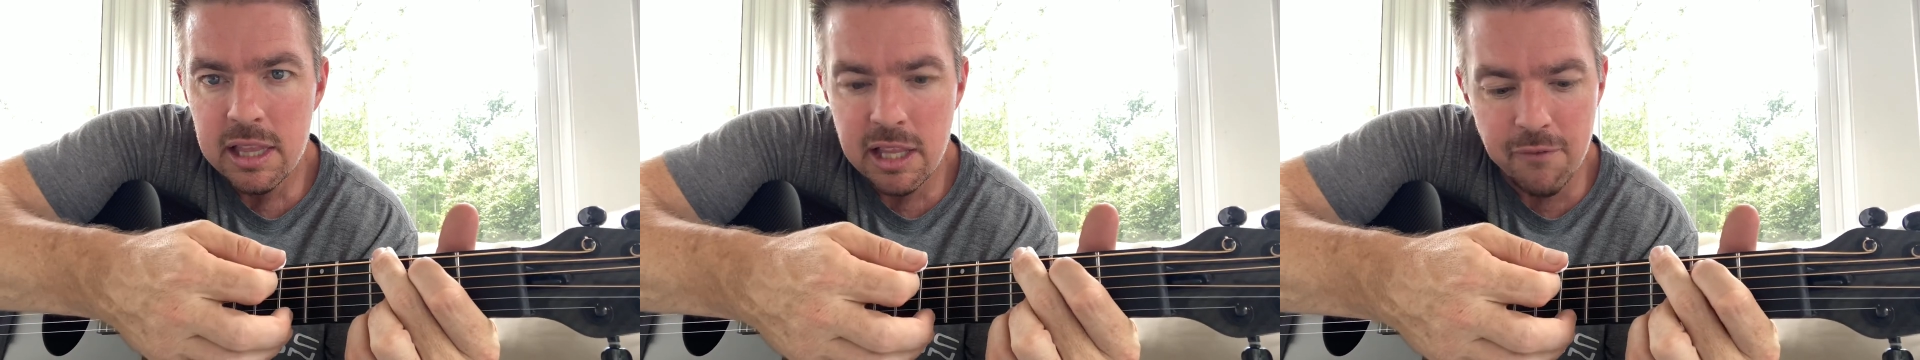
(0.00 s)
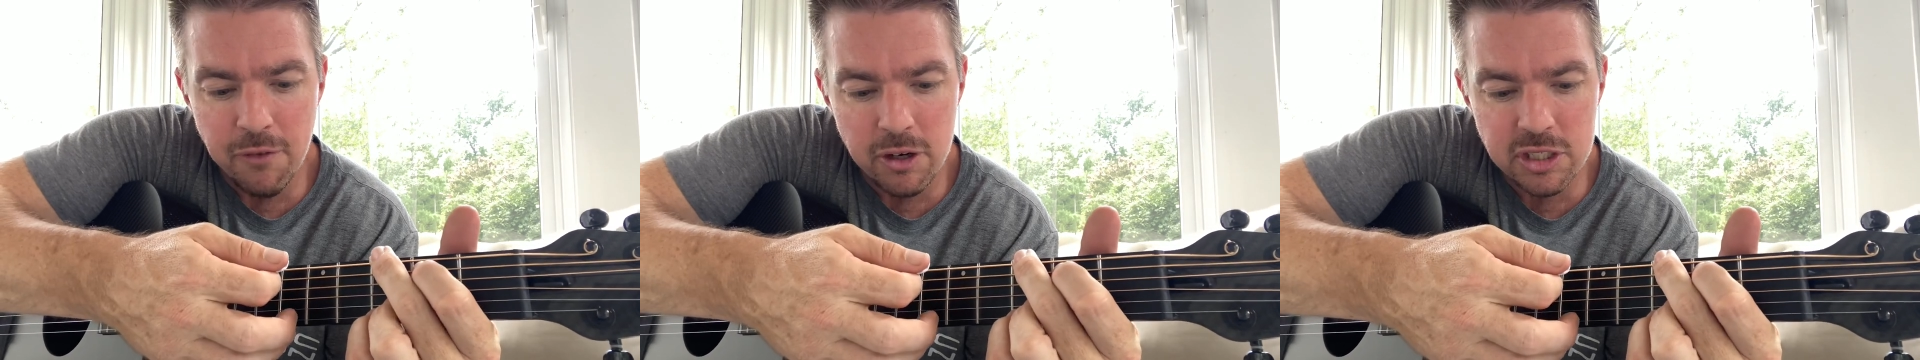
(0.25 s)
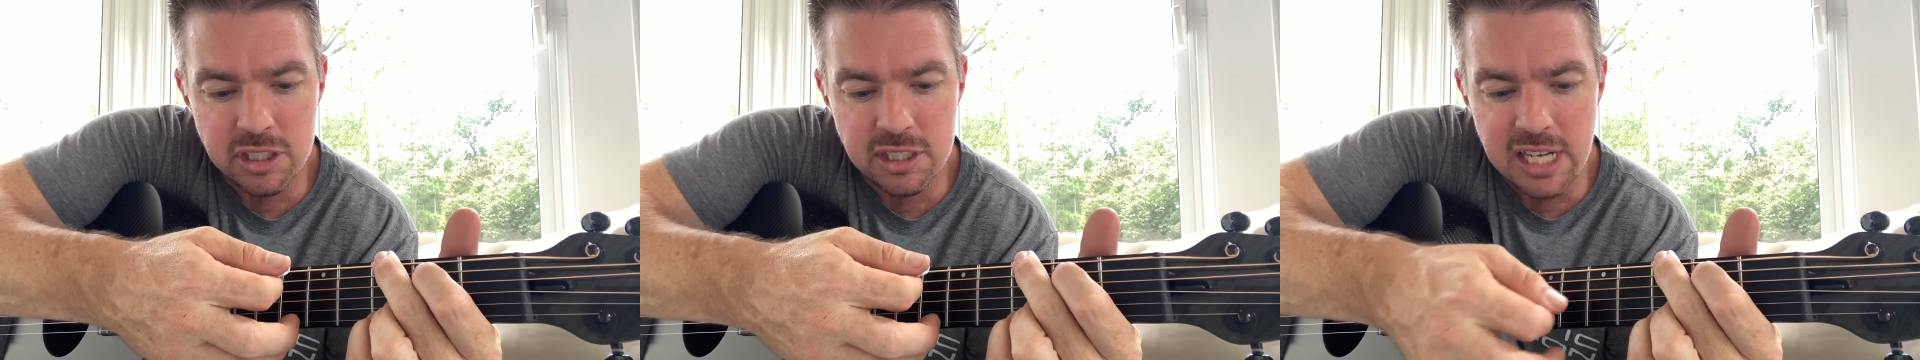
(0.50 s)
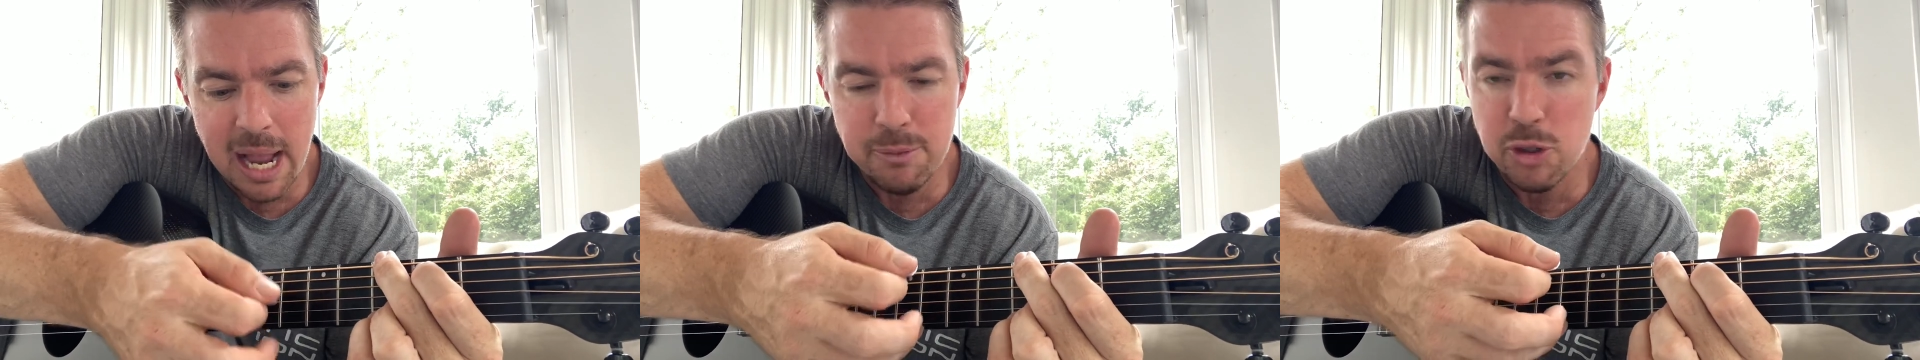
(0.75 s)
the first
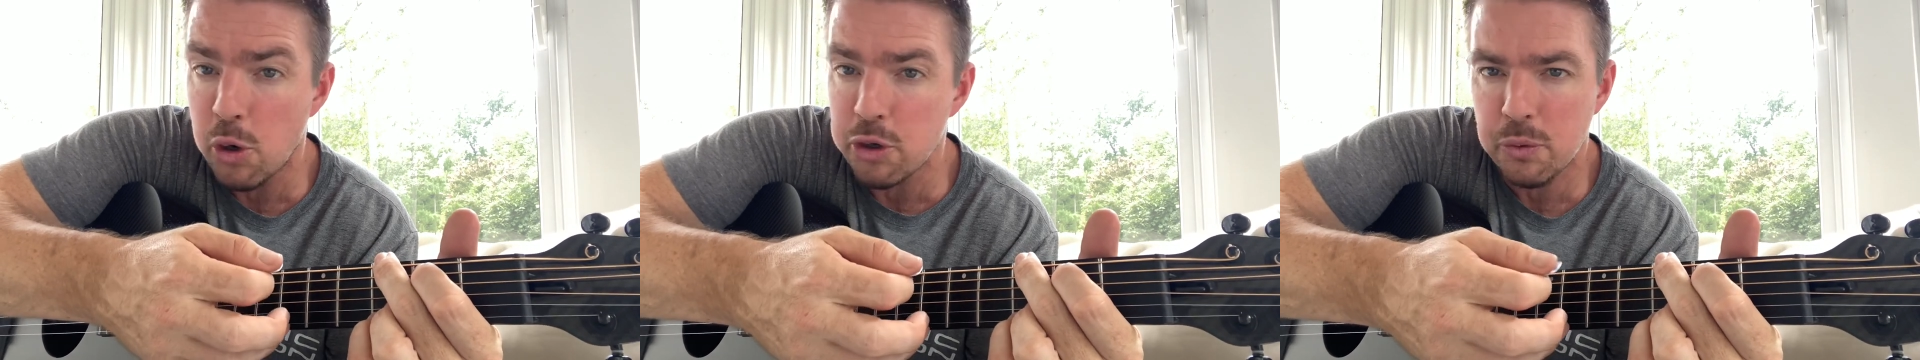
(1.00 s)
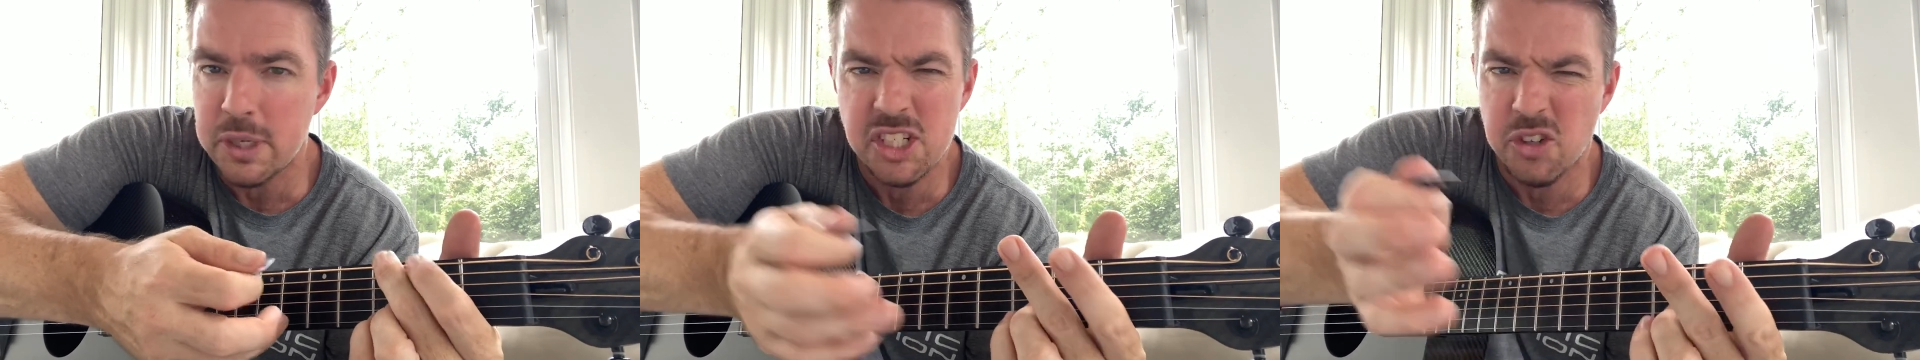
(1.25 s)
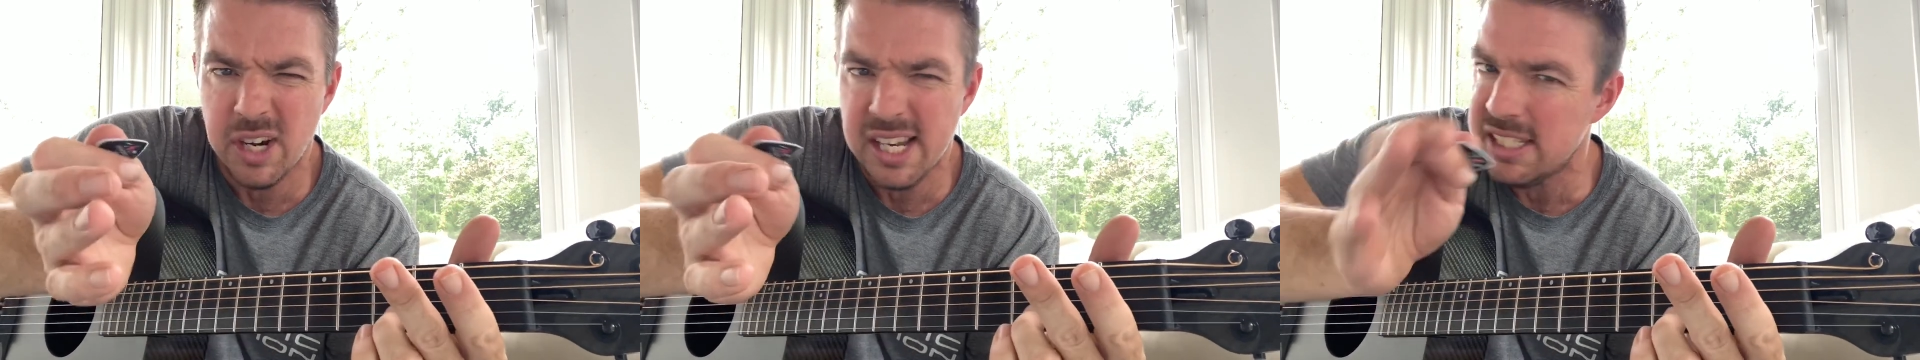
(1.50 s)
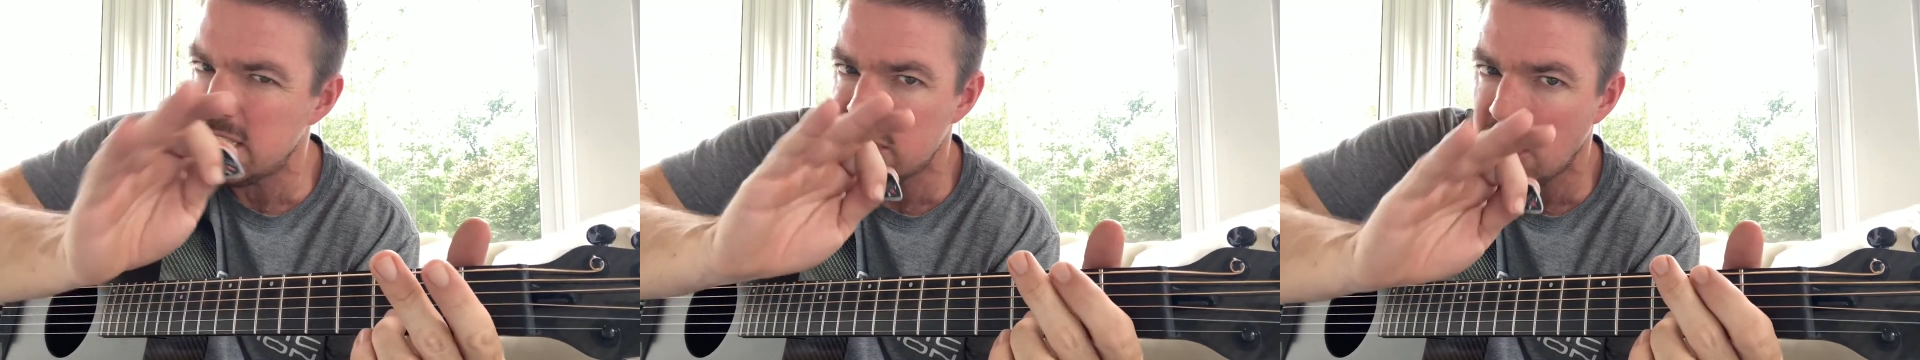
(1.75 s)
top two or three strings.